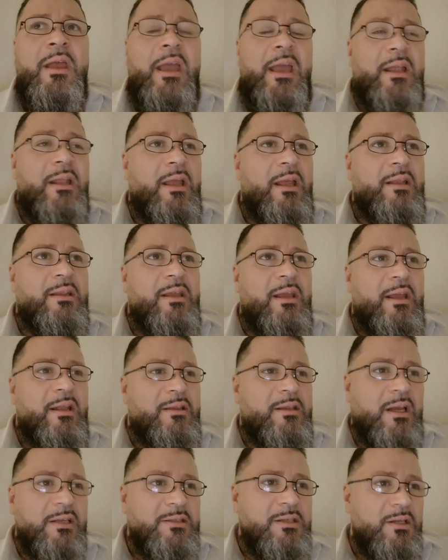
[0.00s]

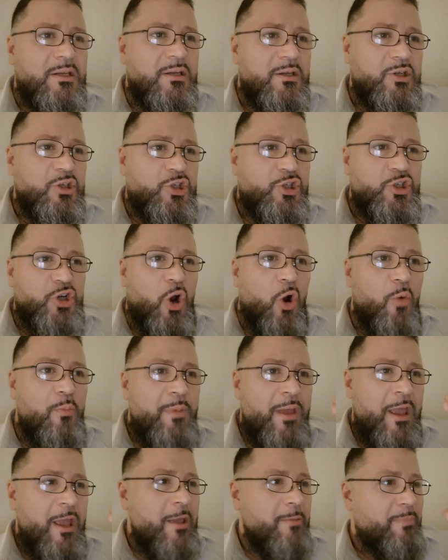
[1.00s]
It doesn't show
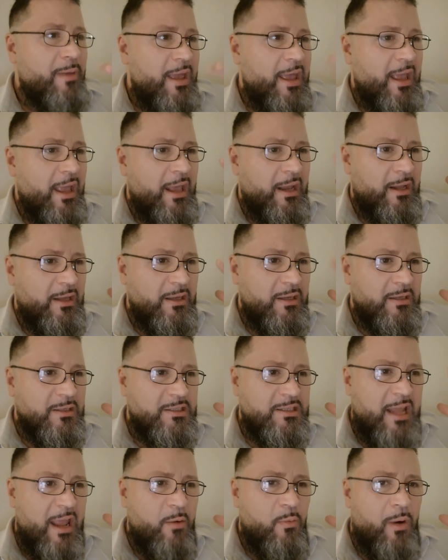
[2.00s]
me being in a
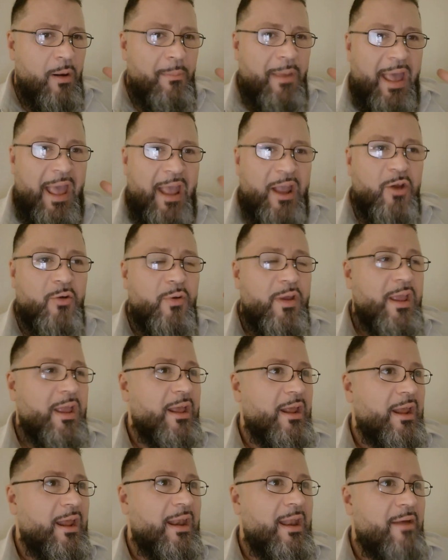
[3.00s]
state where I'm
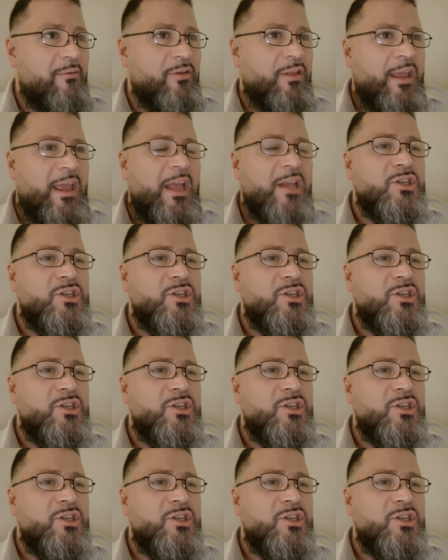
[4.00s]
angry and everything.